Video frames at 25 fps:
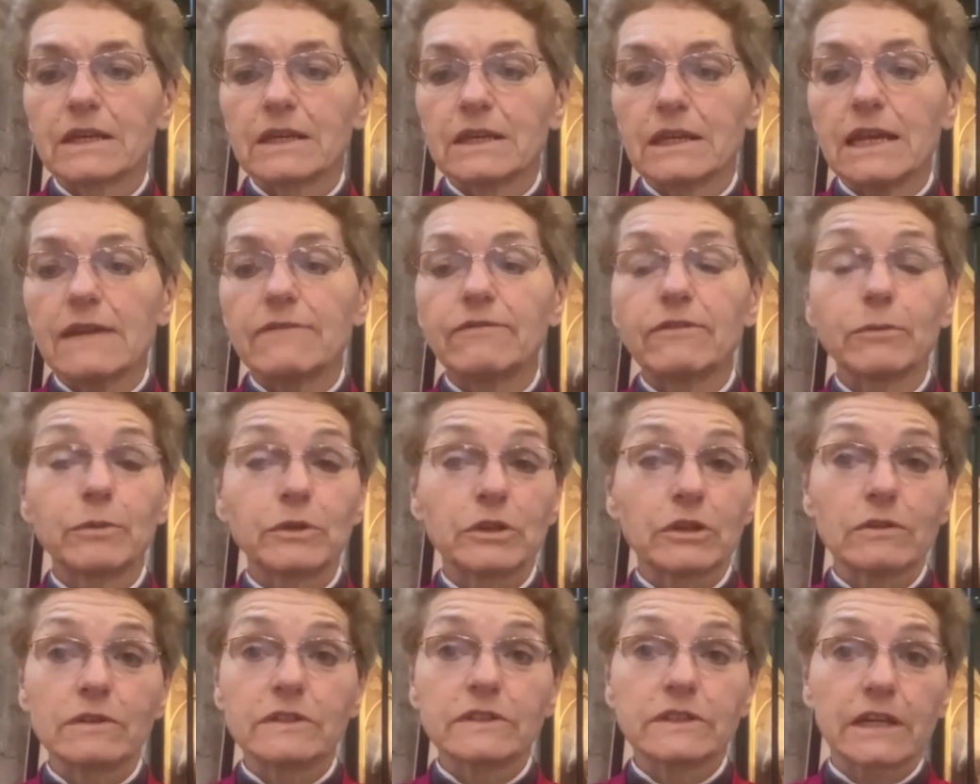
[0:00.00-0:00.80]
even if we
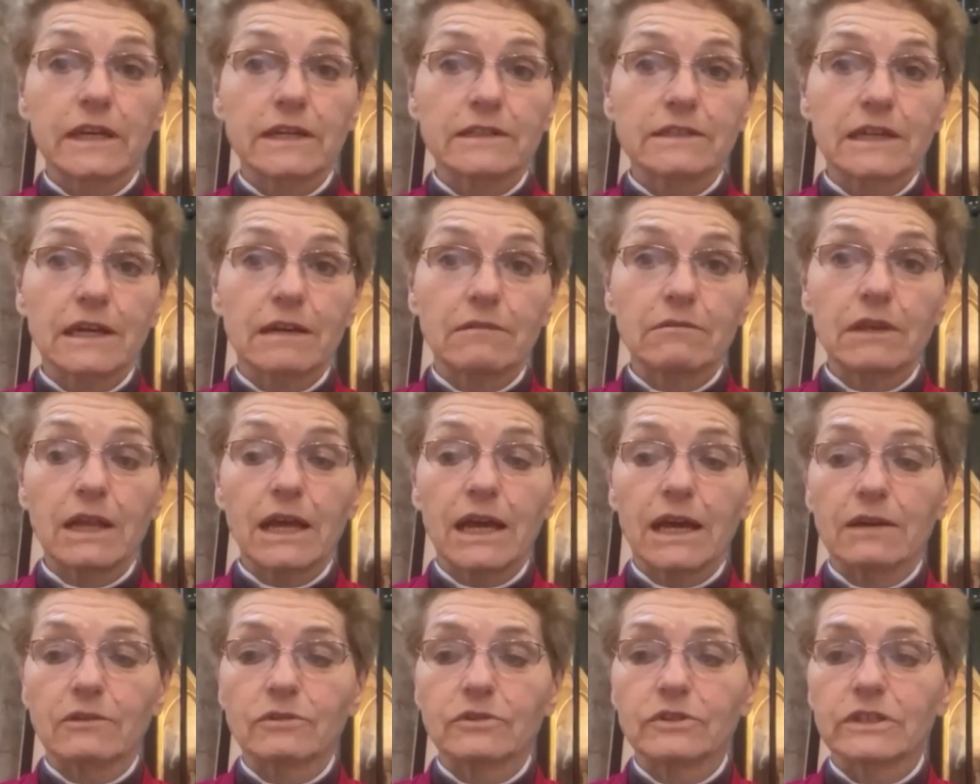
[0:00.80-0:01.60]
don't say it out
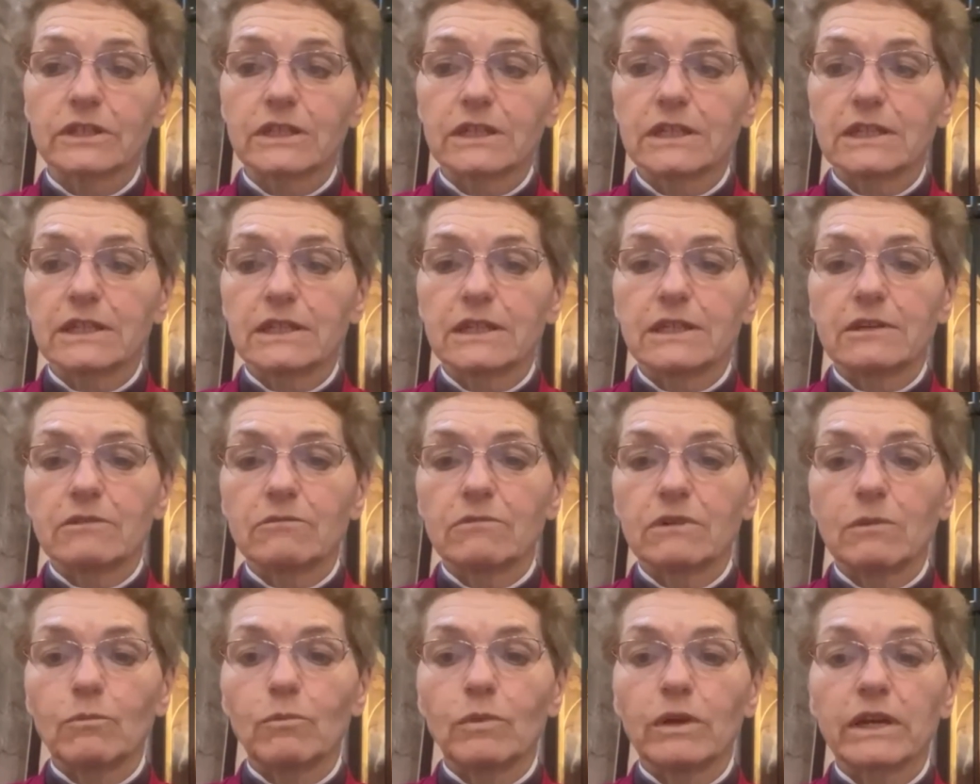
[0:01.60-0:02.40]
loud
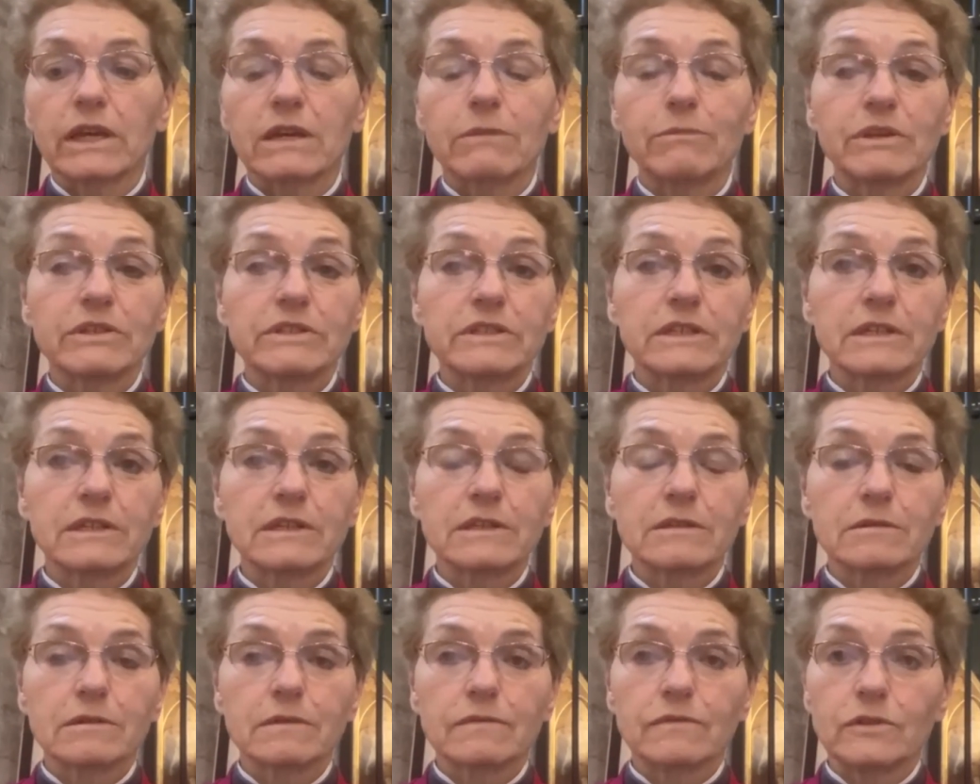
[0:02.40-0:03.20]
when we're committing
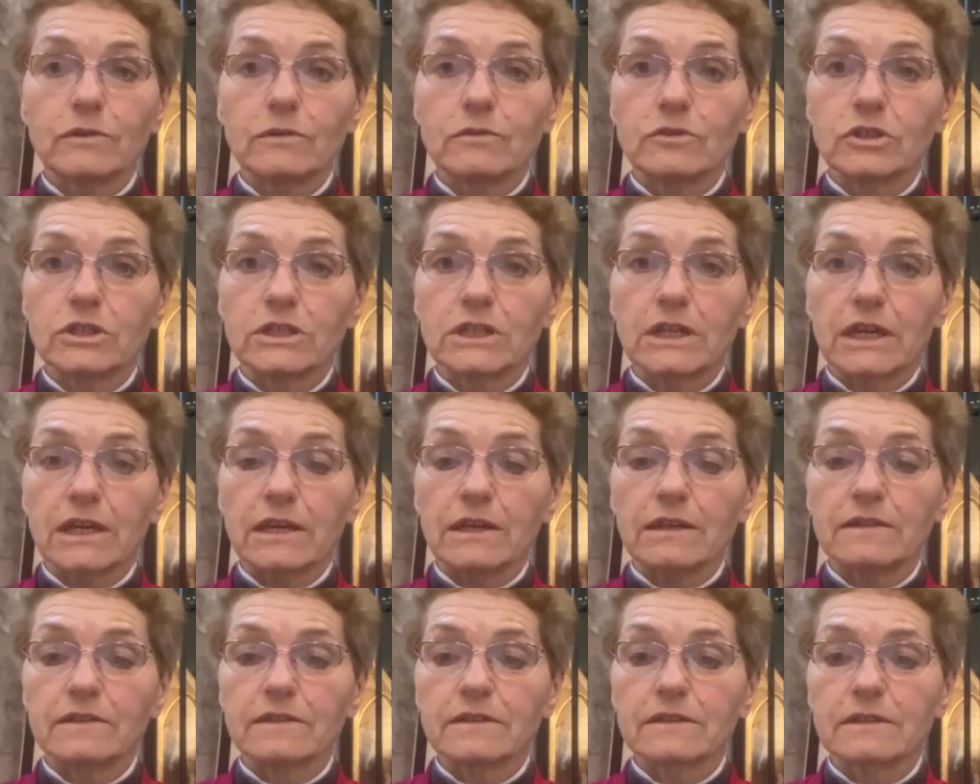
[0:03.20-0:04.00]
to a future
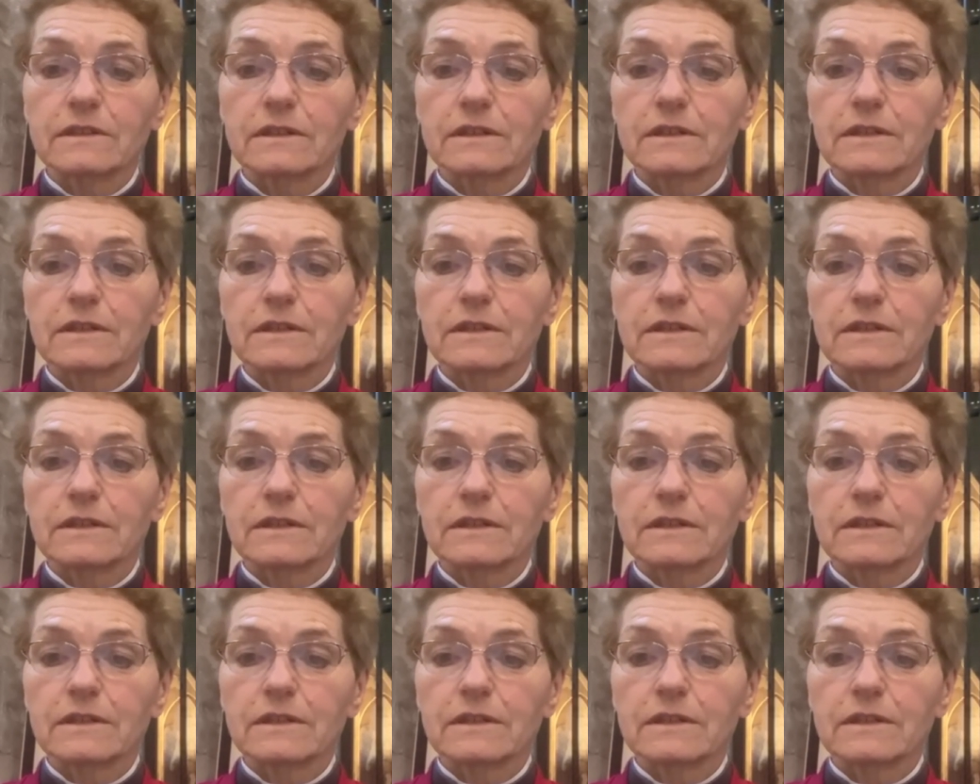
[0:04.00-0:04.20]
date.